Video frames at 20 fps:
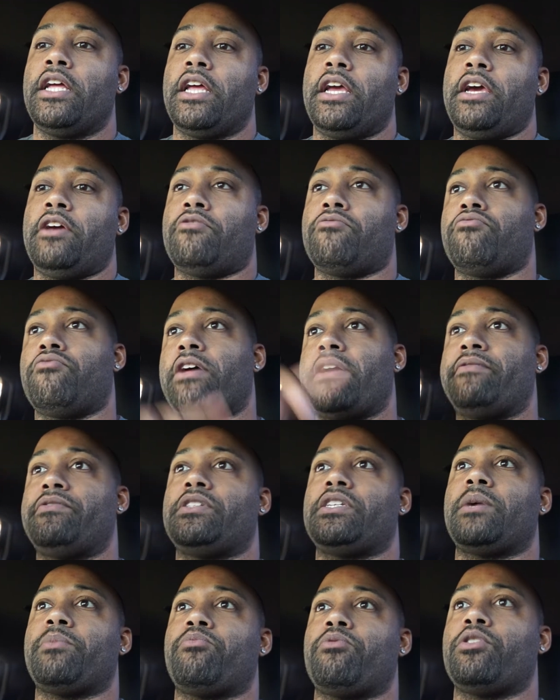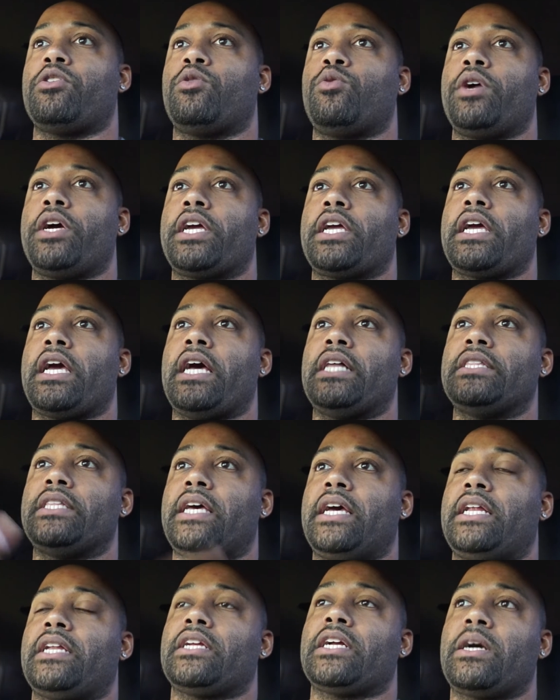it revs up real quick and
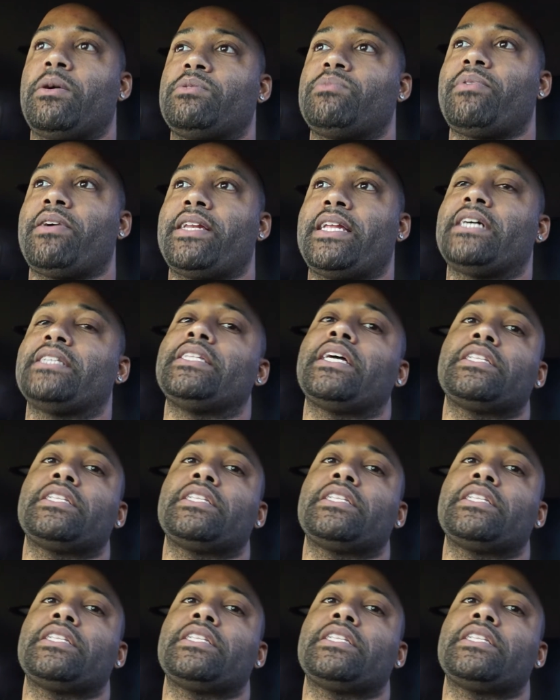then it comes back down,